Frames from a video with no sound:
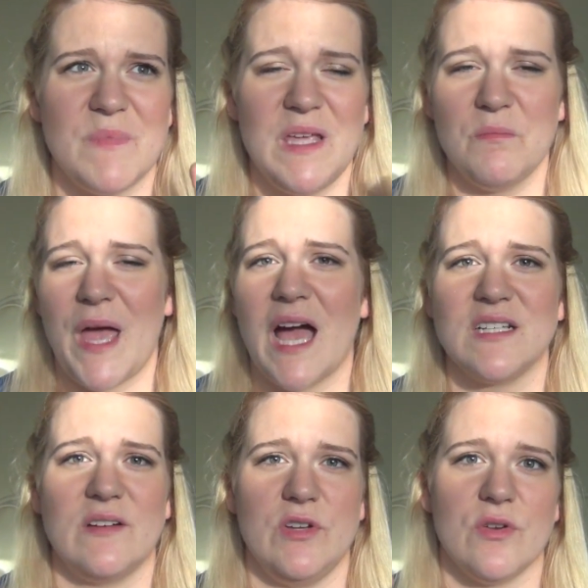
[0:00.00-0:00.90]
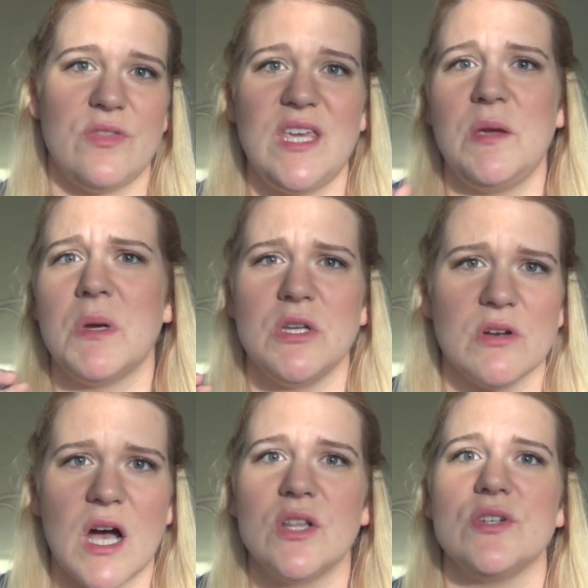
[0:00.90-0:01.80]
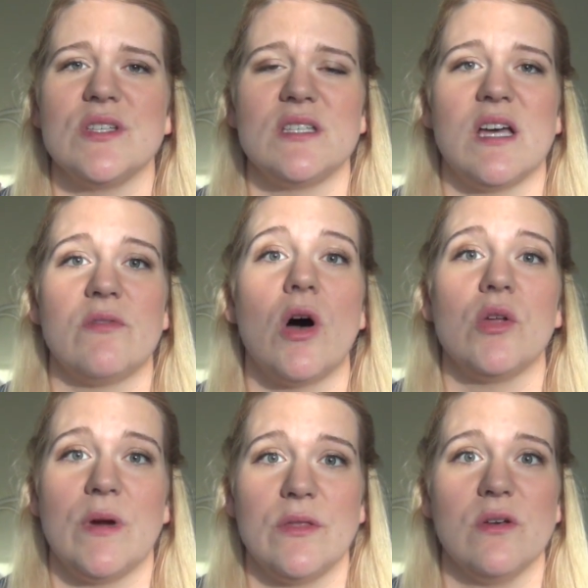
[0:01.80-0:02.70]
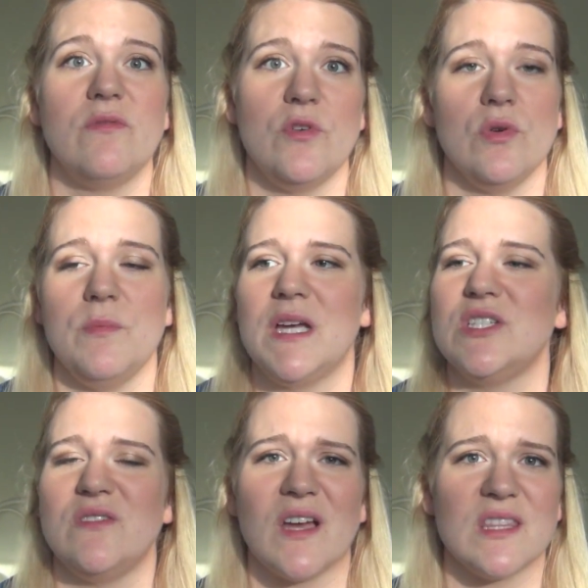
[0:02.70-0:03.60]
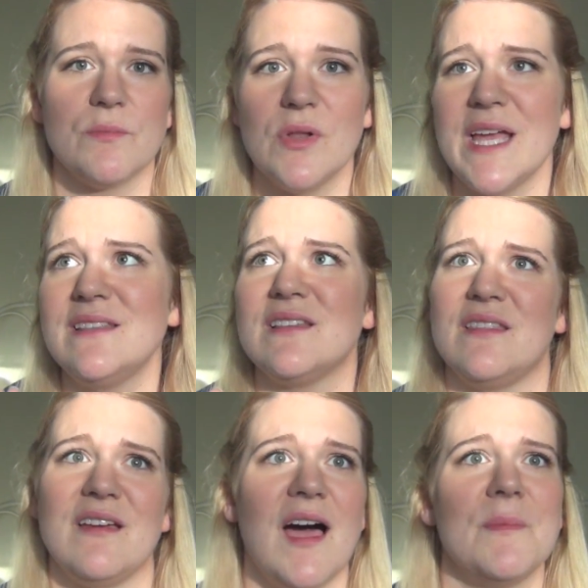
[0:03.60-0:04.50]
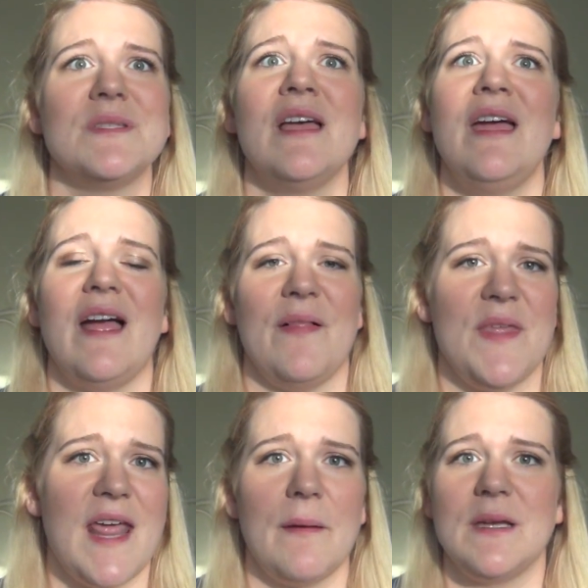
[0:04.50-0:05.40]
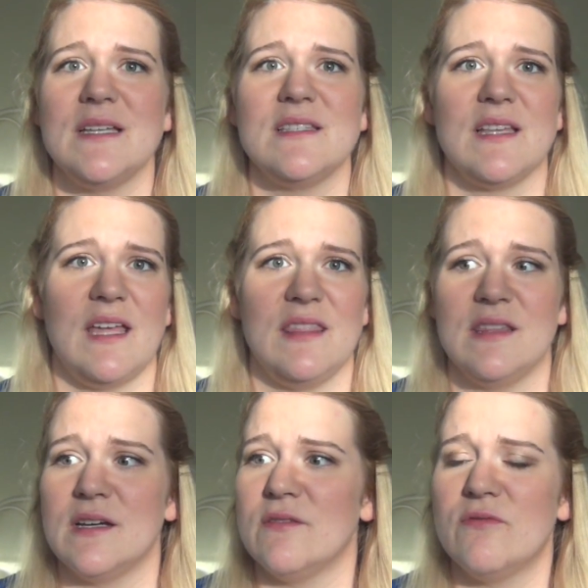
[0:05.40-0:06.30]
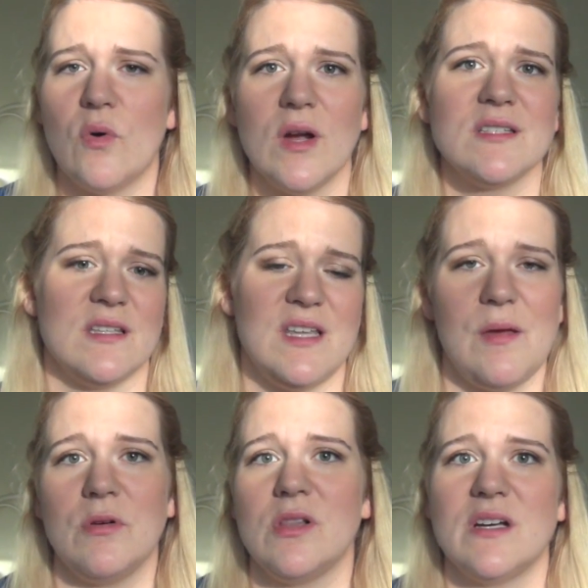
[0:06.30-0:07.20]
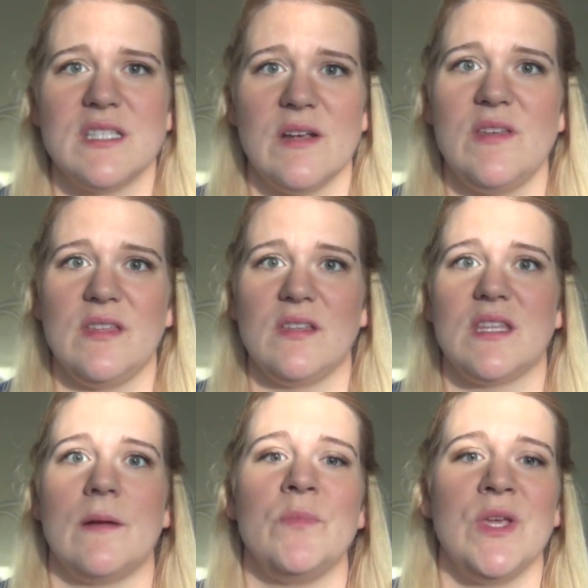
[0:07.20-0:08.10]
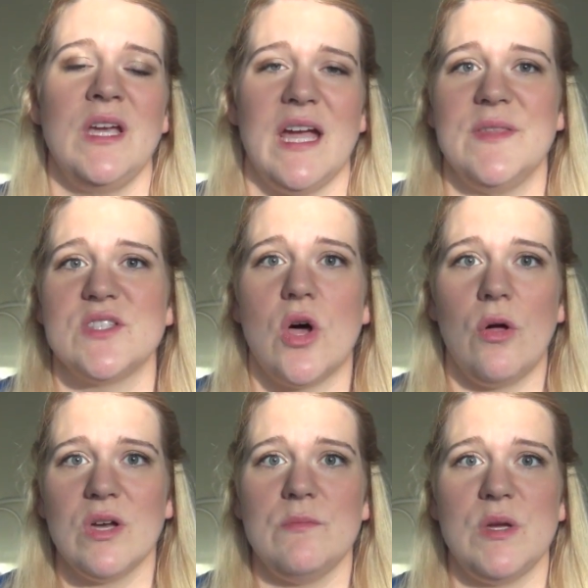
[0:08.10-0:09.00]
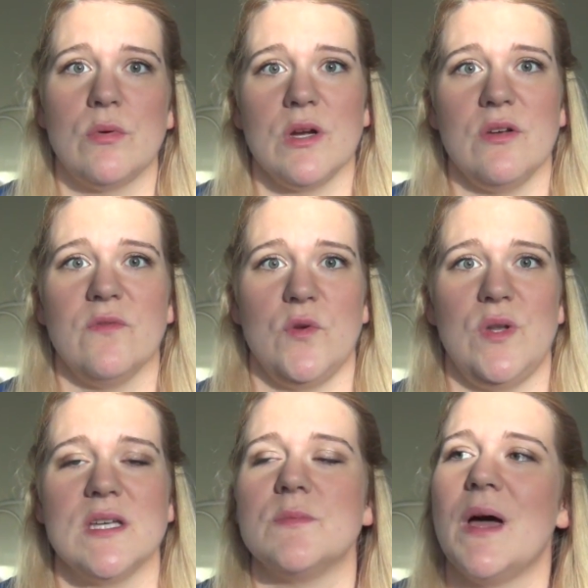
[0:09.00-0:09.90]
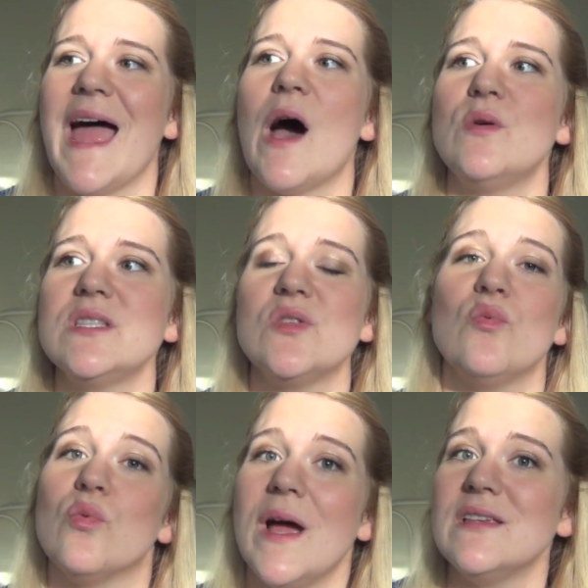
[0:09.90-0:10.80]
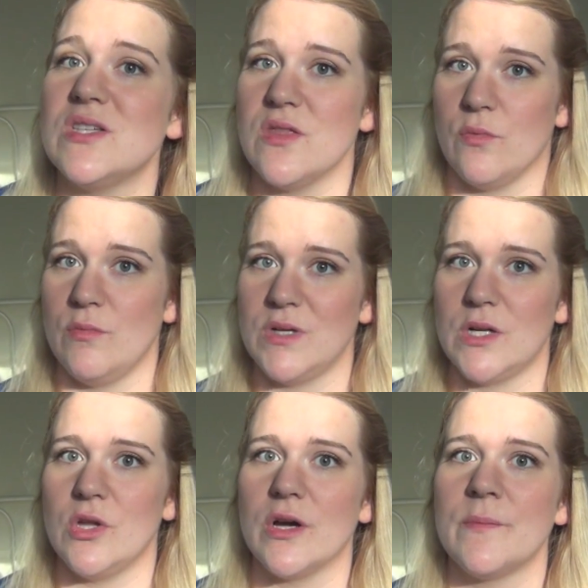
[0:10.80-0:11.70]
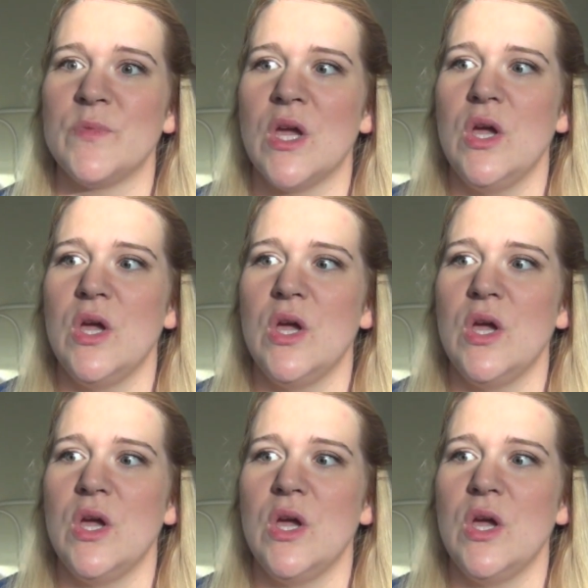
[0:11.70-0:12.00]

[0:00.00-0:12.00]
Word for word: impact of your theme and your colors and stuff all around the food, because you've got the plates and the cups and the napkins and the forks and the tablecloths and everything like that, and that's all going to be where your food is. But how is the rest of the room going to look?